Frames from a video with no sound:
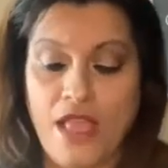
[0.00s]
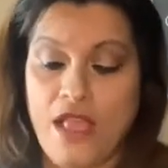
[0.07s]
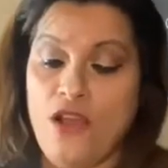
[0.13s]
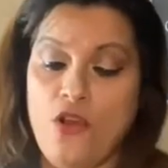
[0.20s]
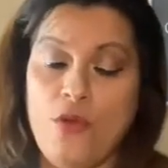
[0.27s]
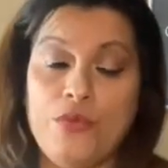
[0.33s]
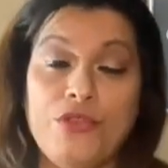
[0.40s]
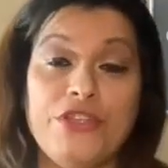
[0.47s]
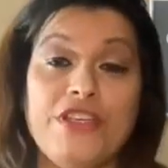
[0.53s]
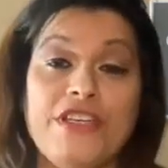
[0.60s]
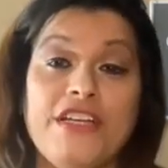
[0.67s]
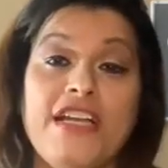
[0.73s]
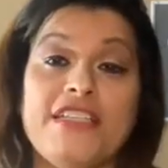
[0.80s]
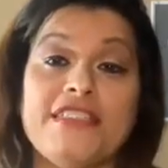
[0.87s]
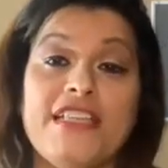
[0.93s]
Hope you
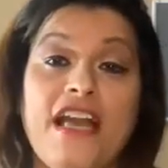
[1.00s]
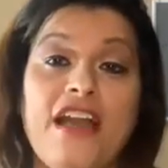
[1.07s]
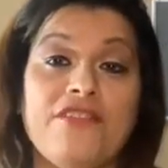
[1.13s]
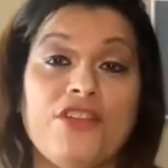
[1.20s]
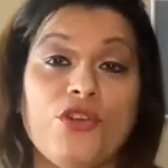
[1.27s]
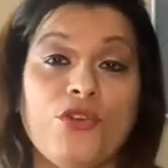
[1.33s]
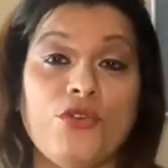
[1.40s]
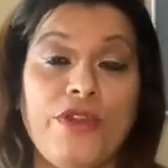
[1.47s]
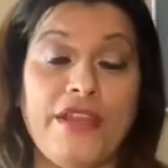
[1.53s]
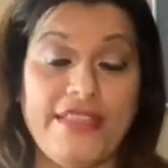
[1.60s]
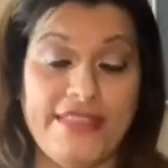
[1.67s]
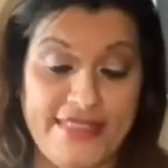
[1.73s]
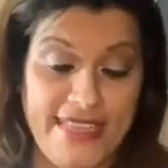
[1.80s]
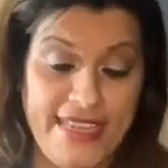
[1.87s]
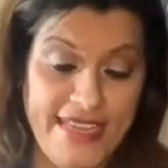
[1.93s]
guys are having a great
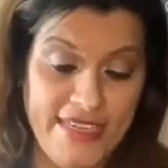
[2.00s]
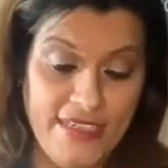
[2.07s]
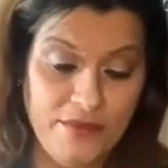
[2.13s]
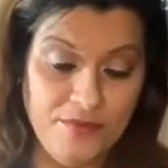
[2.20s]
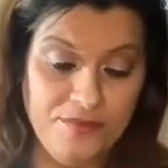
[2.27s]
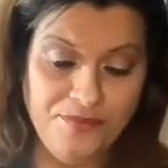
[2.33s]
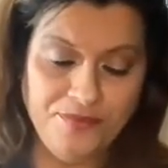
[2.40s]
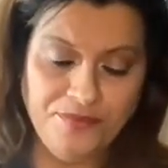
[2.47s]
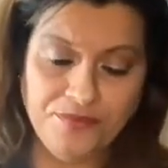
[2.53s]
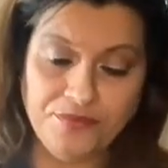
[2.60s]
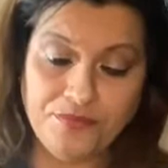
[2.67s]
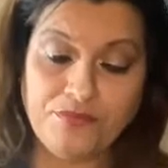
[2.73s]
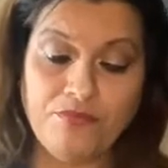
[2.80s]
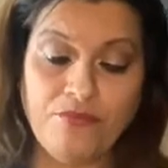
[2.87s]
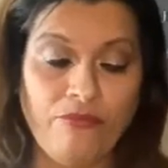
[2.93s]
day.
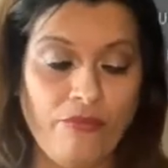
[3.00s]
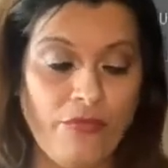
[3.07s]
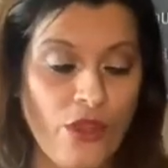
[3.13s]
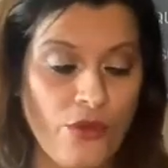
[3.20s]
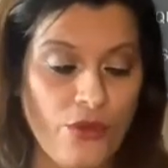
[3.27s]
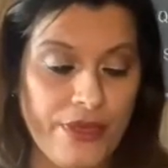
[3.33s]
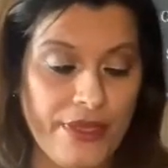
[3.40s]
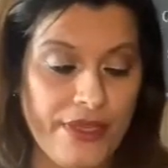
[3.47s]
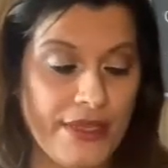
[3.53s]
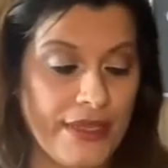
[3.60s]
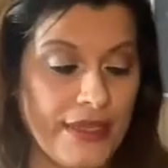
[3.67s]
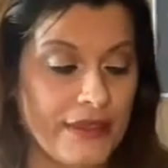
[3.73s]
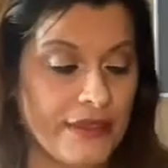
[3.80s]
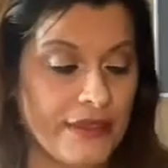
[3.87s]
Okay, guys.